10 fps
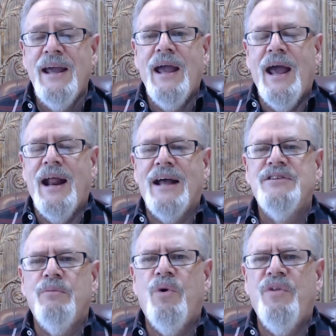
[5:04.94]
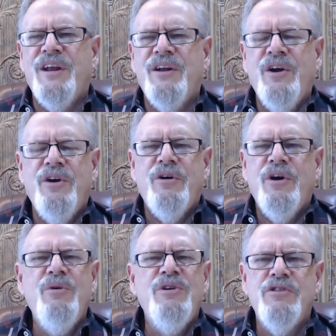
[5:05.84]
And I said, well, then
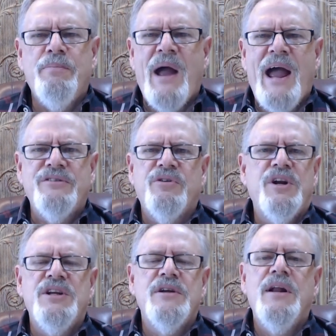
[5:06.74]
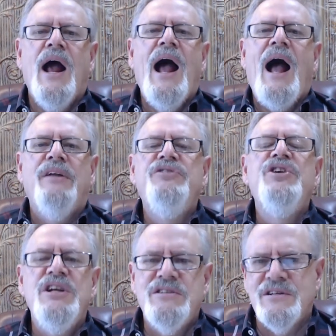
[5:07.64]
who is your pastor? And he said,
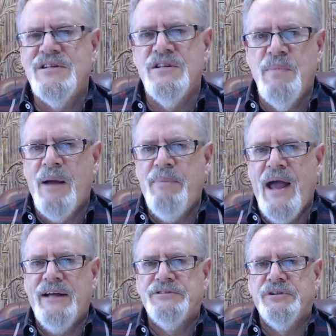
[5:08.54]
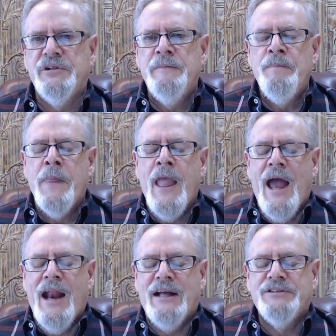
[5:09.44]
Jesus is my pastor.
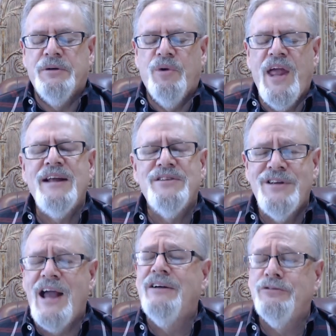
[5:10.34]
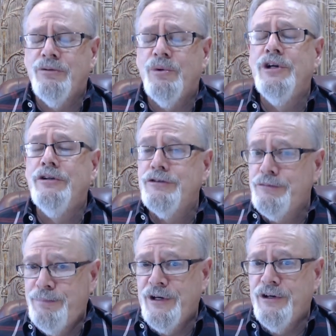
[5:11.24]
And I said, well, that sounds real
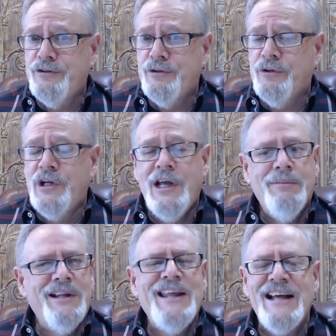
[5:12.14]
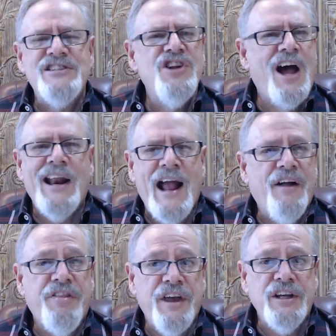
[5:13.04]
spiritual, but that's not
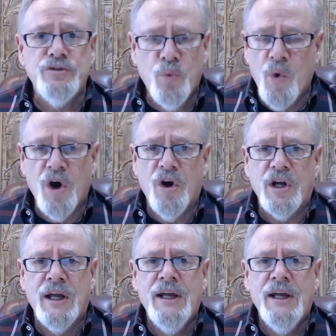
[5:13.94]
how things work.